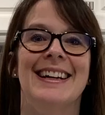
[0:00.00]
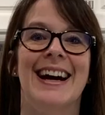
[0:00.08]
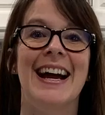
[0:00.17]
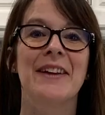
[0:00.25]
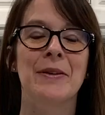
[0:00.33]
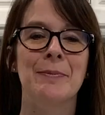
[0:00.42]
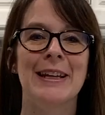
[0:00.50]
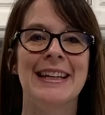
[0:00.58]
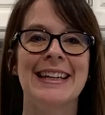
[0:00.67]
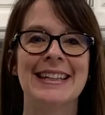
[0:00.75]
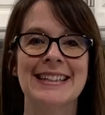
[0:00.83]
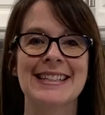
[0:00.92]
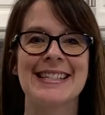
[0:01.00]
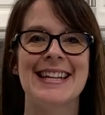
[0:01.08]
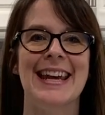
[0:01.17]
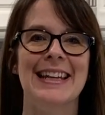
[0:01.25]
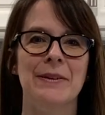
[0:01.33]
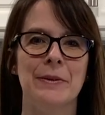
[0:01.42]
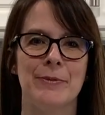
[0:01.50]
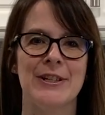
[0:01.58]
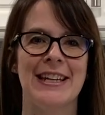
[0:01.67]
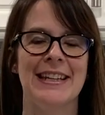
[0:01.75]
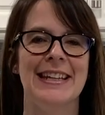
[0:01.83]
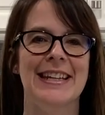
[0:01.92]
Hi everybody, it's Natalie with
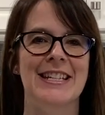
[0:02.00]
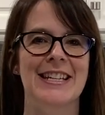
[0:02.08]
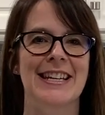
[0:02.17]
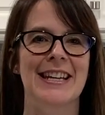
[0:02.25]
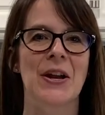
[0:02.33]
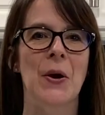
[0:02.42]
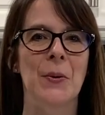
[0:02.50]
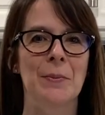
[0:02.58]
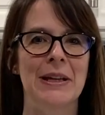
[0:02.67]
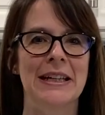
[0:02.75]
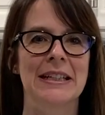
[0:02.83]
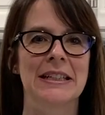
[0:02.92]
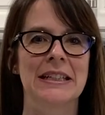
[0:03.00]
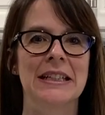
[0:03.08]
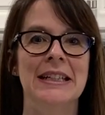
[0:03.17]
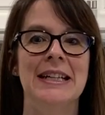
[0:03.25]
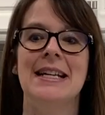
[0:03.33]
Britannia Kitchen and Home here.